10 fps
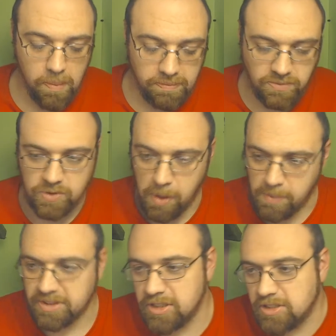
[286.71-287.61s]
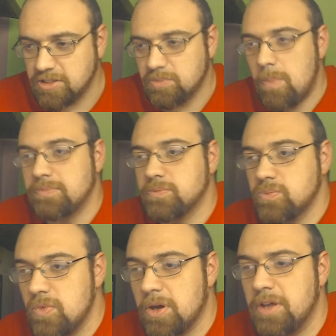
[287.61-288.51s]
Oh my goodness.
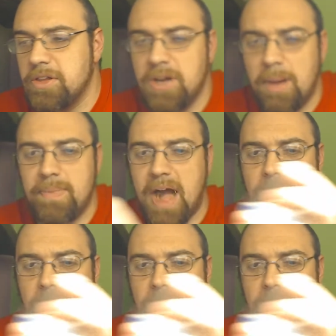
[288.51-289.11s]
Okay, they're not bad.